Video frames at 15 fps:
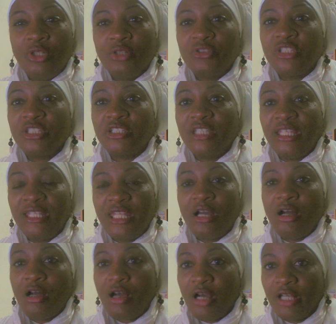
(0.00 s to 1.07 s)
just in their
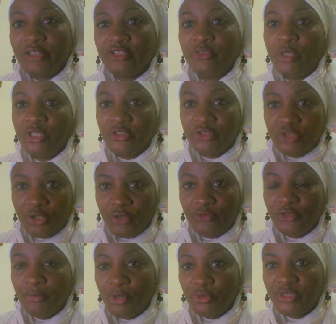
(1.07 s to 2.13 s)
hearts want to serve
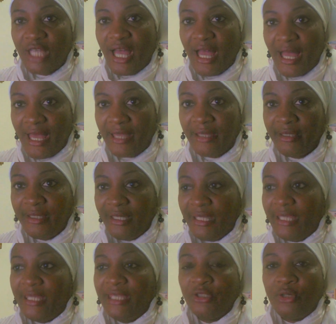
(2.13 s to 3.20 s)
the Most High
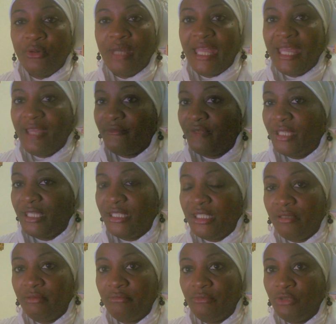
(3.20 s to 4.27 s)
and don't have
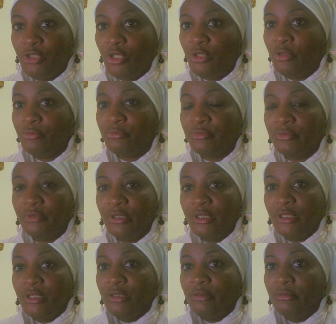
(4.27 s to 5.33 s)
any,
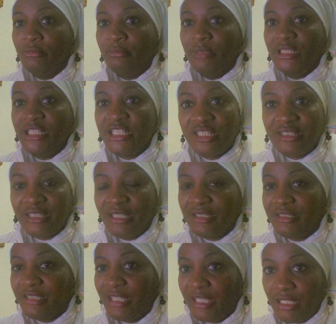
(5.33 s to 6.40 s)
malicious
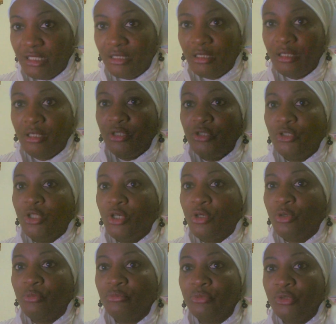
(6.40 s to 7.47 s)
intent,
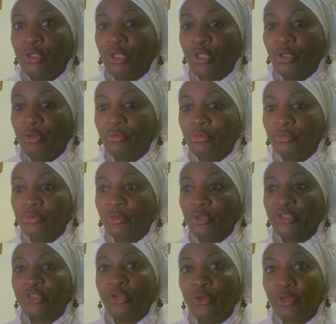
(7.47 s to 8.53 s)
no,
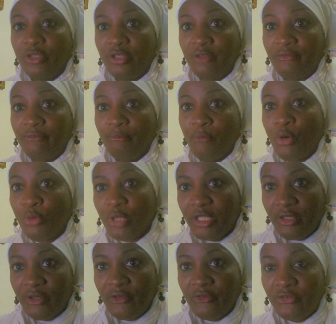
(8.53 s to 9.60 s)
alternative
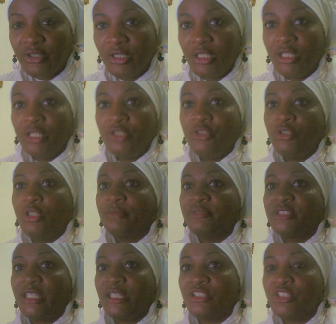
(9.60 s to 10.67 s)
motives. You know what I'm
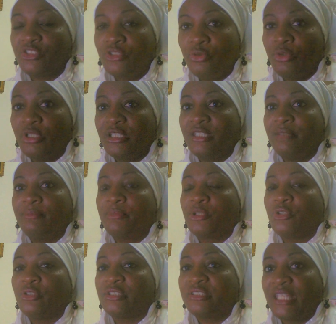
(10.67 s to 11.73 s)
saying? Just doing it
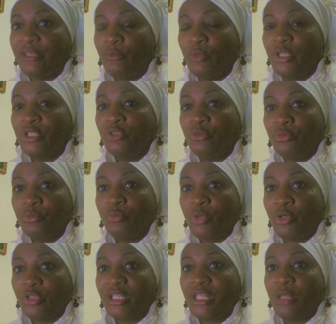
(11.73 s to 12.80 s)
because they want to do the
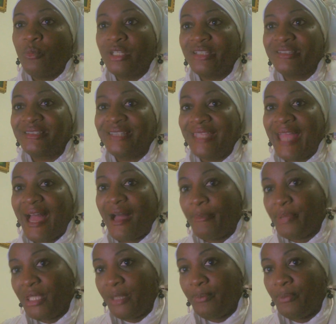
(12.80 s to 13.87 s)
work and they want to see our
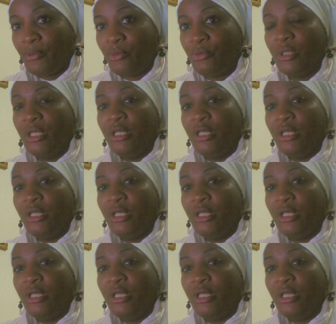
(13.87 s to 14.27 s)
people,